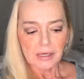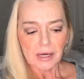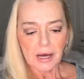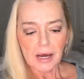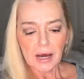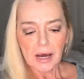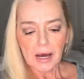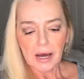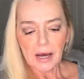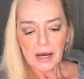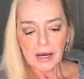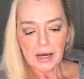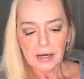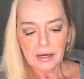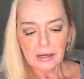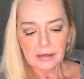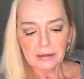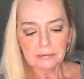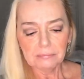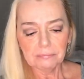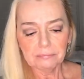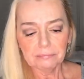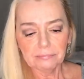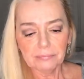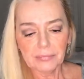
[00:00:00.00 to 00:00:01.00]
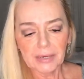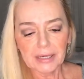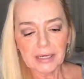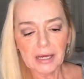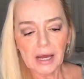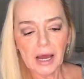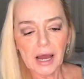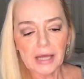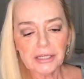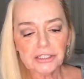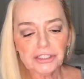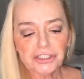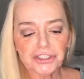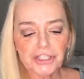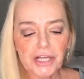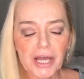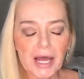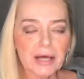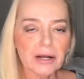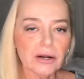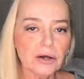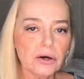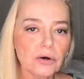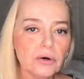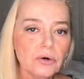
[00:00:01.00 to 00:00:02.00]
My
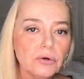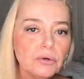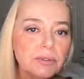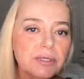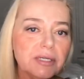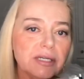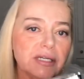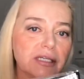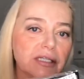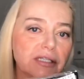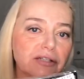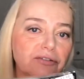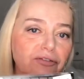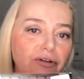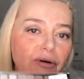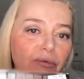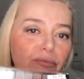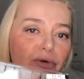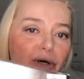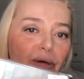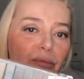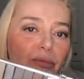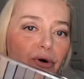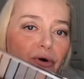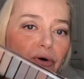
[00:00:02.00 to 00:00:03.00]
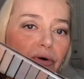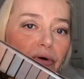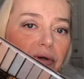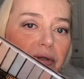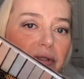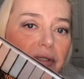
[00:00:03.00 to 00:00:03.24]
eyeshadow is from Rimmel.